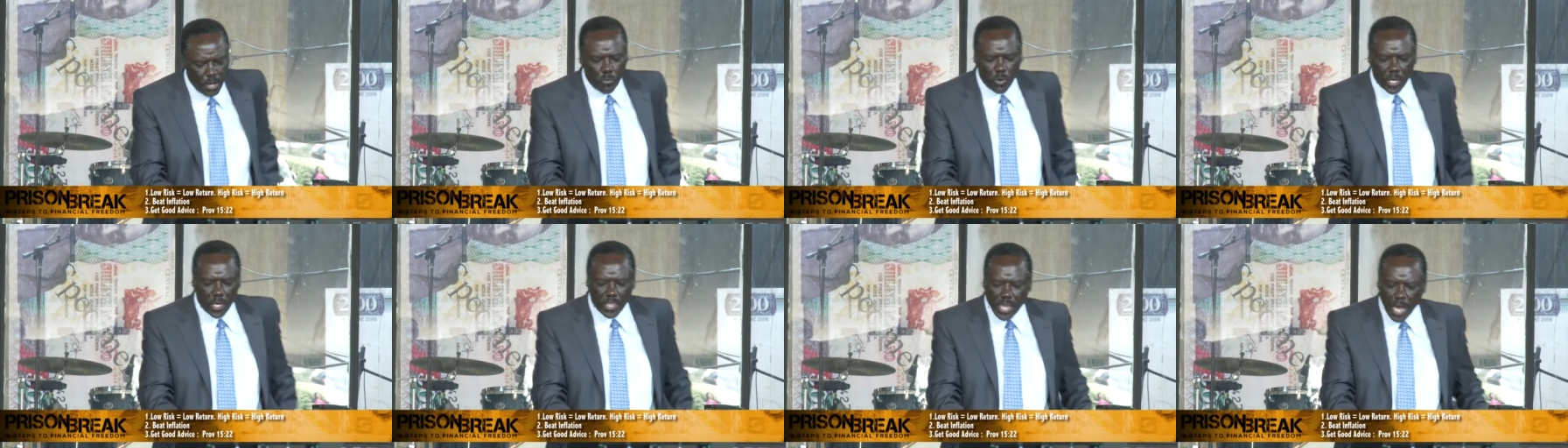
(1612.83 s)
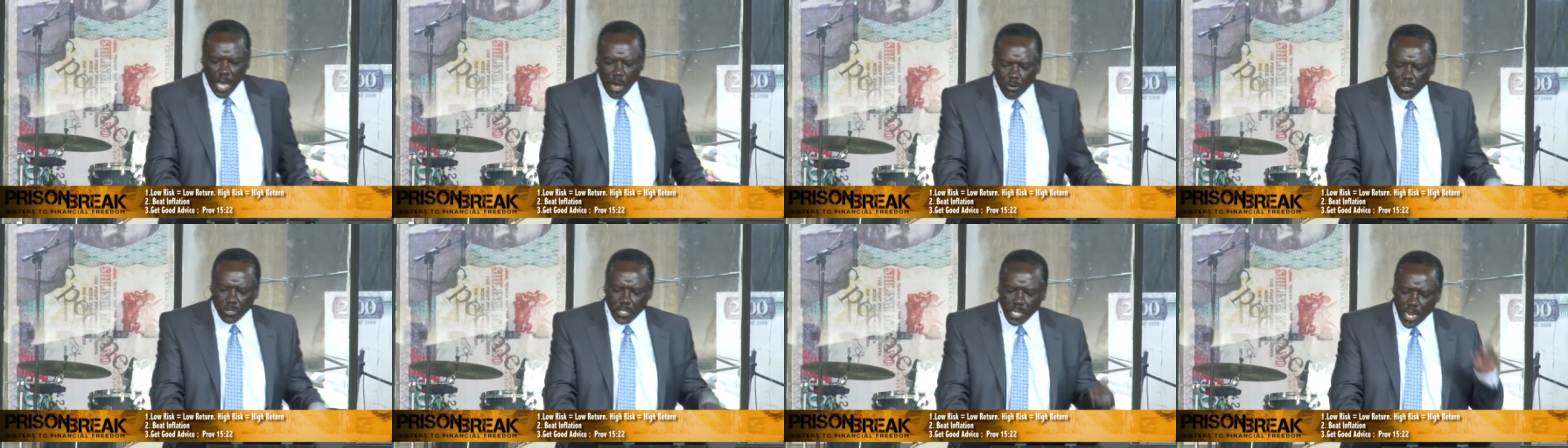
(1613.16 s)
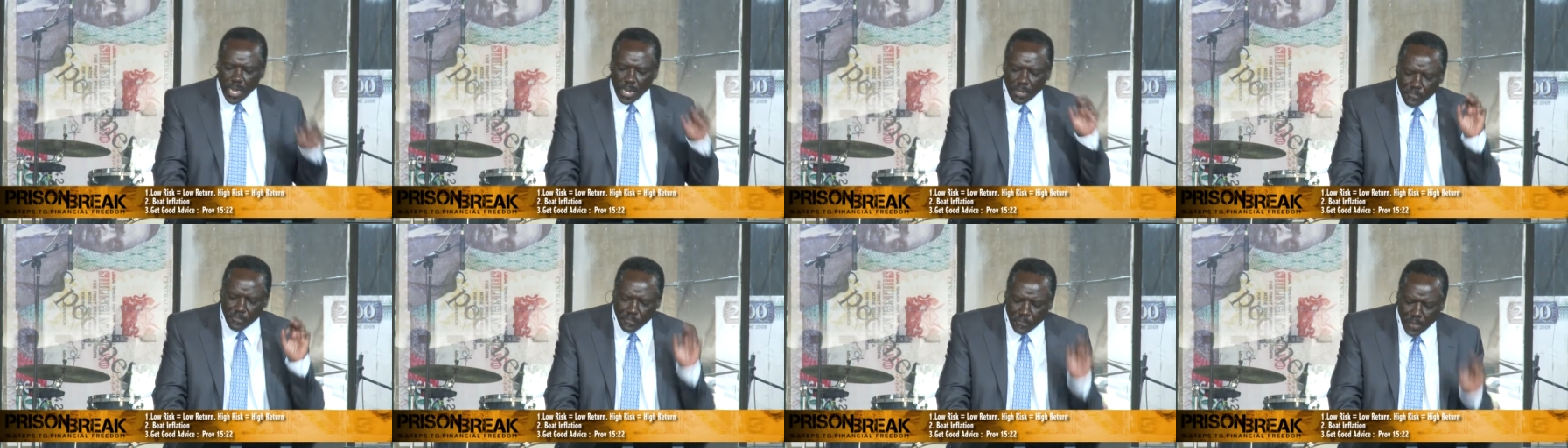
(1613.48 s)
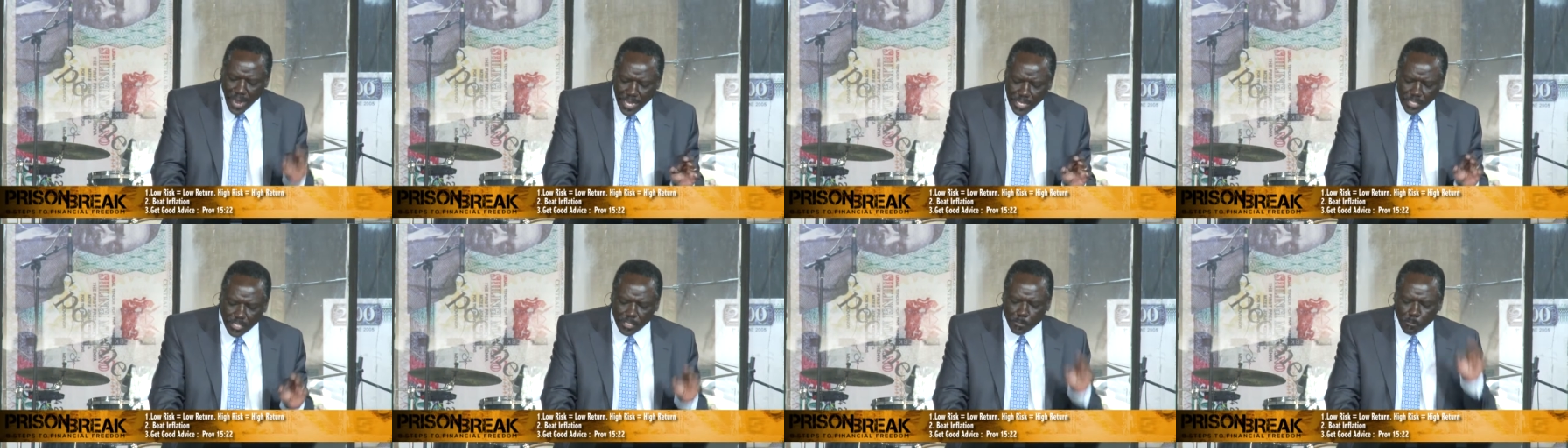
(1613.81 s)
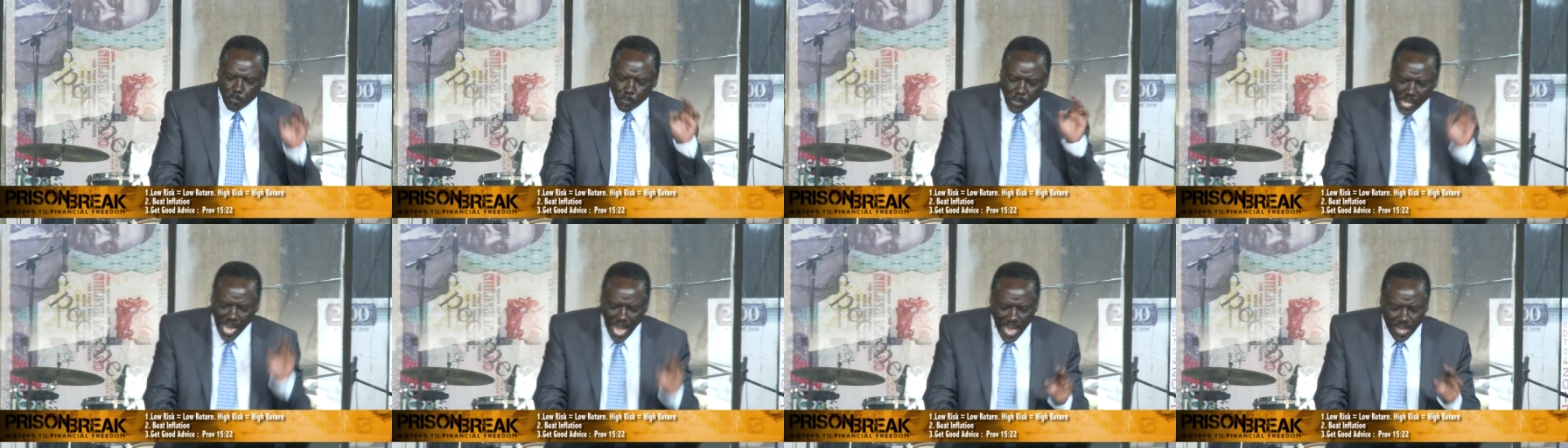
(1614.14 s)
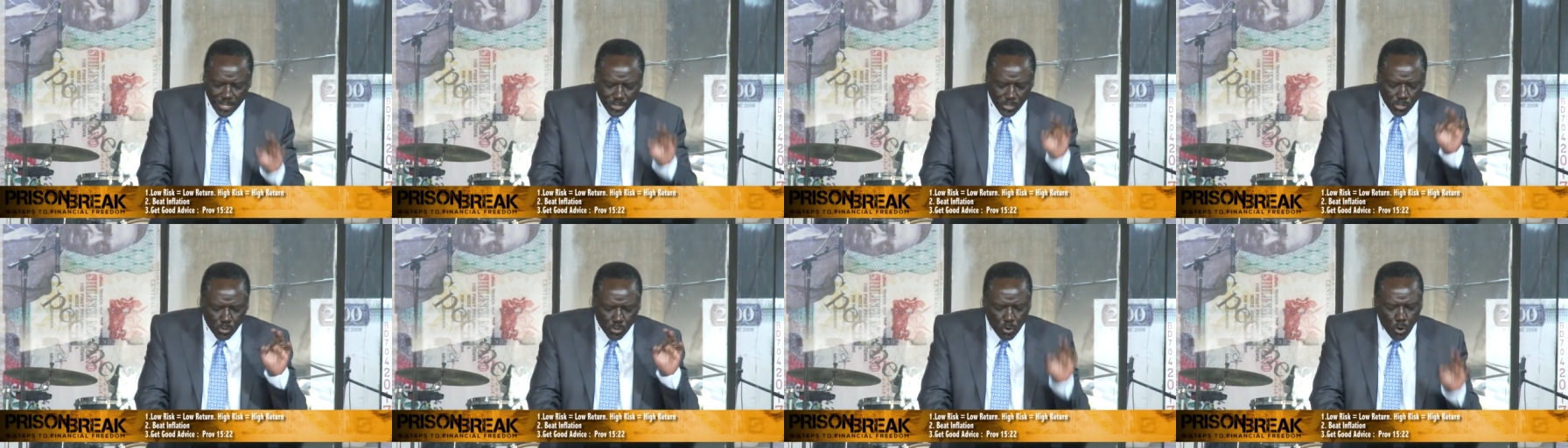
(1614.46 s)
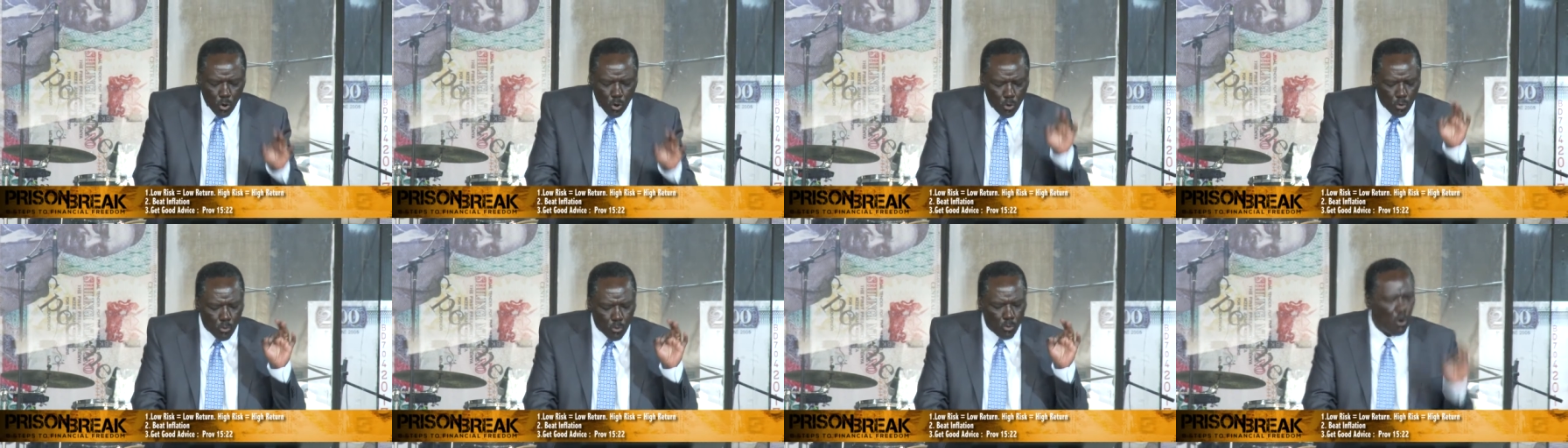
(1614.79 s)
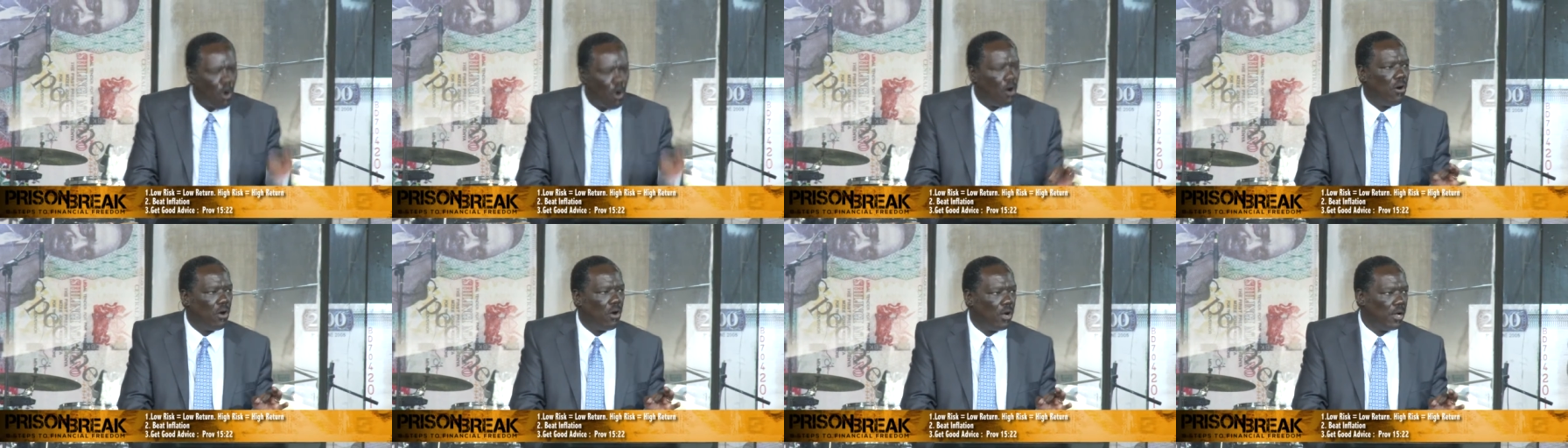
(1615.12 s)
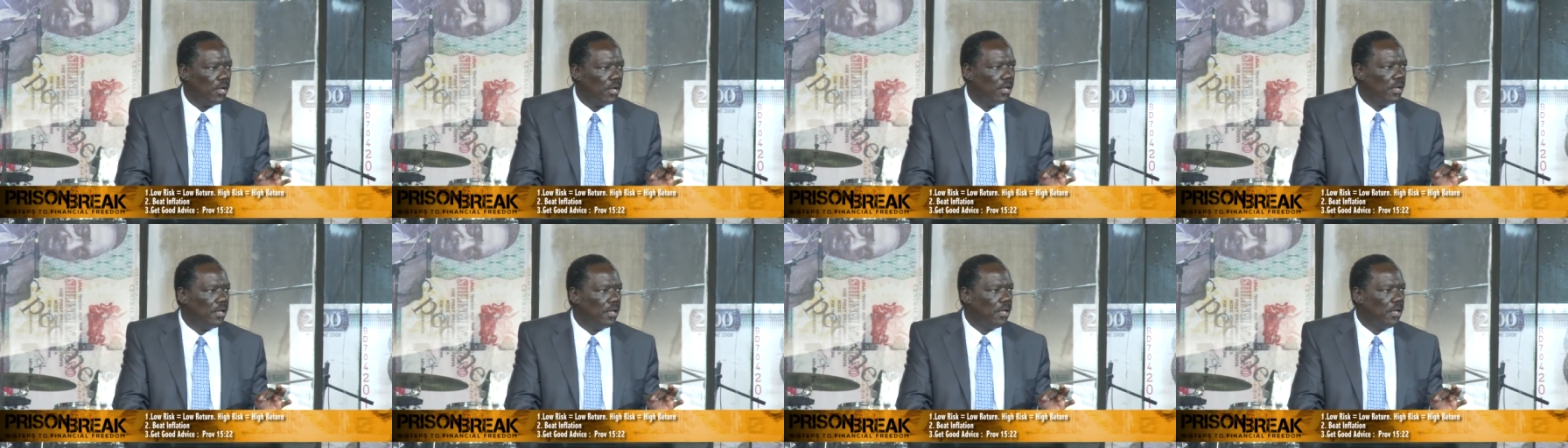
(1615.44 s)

Without advice, plans go wrong.